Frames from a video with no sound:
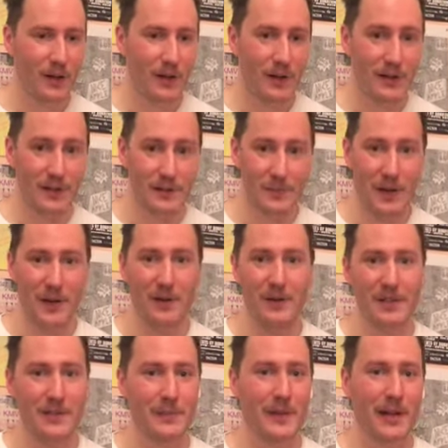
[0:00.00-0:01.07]
And the spiral
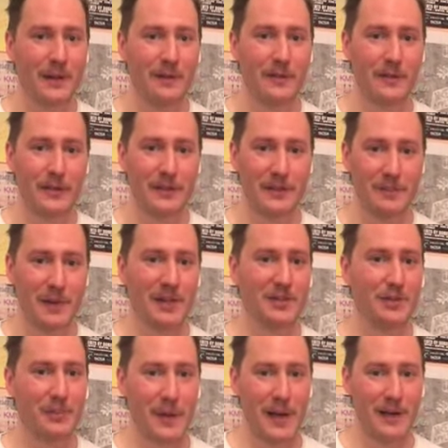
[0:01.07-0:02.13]
has become a very special
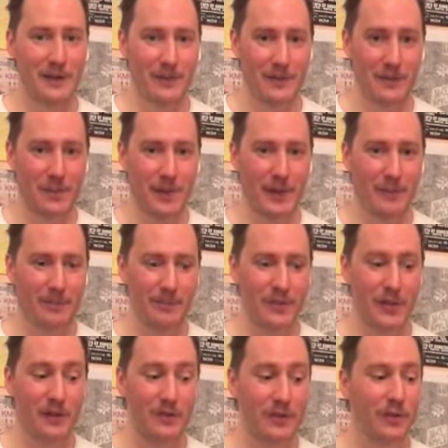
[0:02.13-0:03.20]
pattern to me.
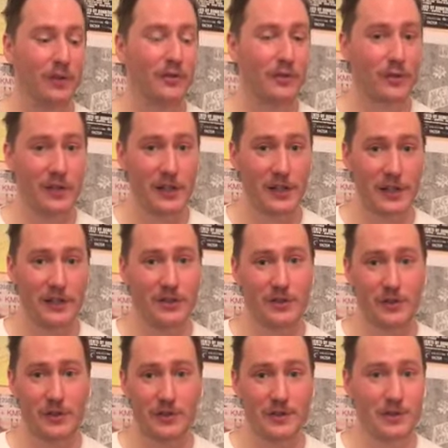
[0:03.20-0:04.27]
If you look for it in nature,
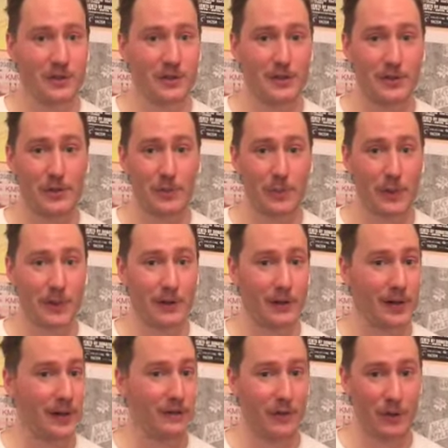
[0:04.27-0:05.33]
it starts to appear
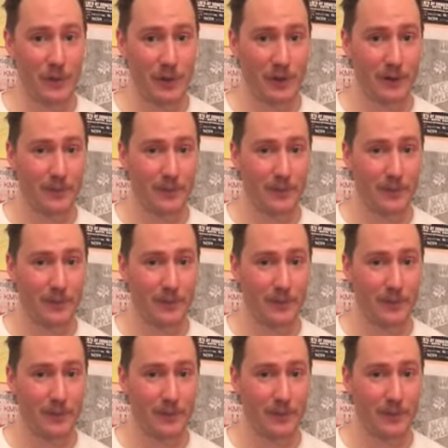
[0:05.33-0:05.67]
everywhere.